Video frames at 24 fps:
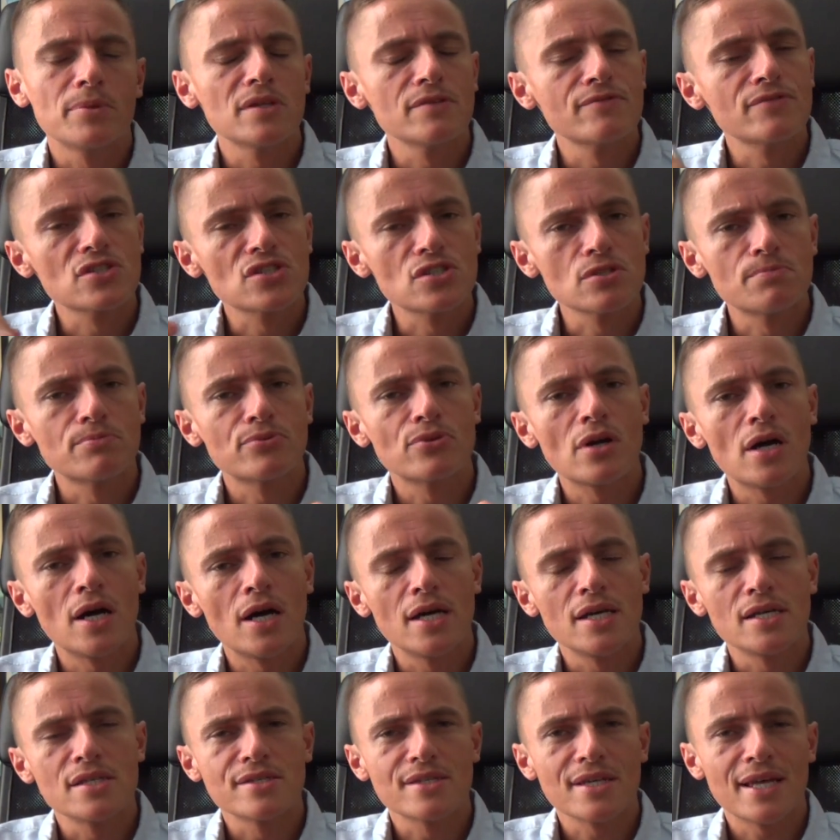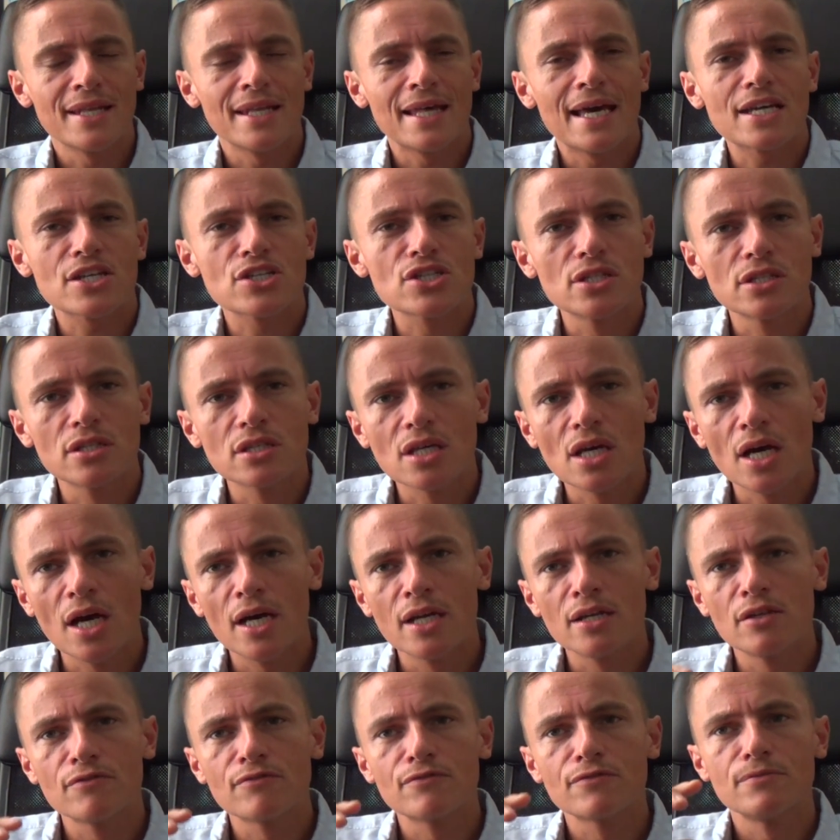bit of a surprise, and actually
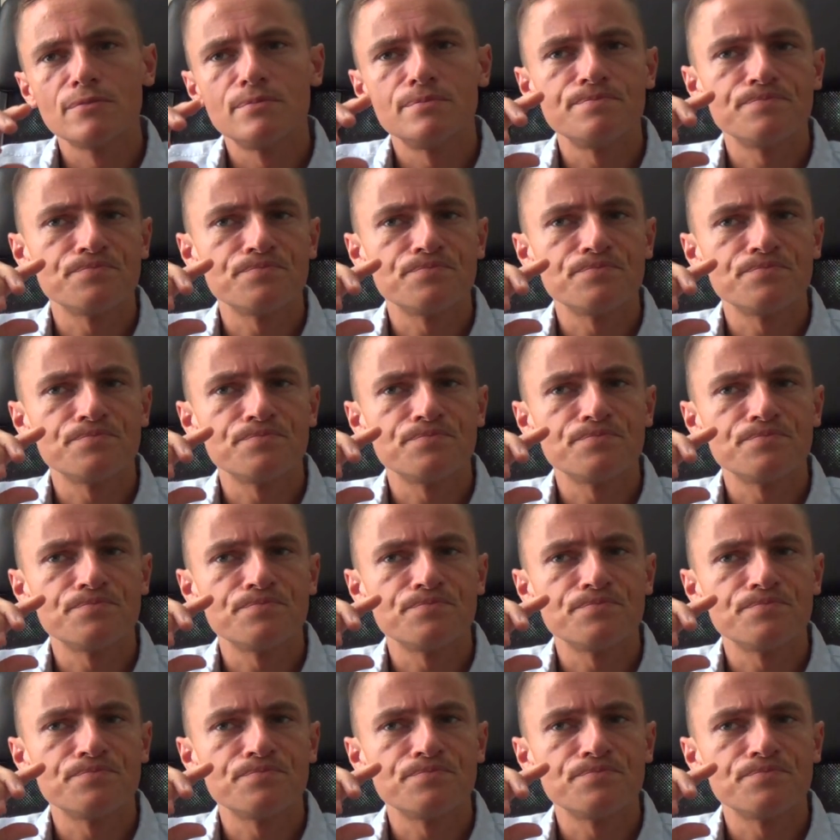kind of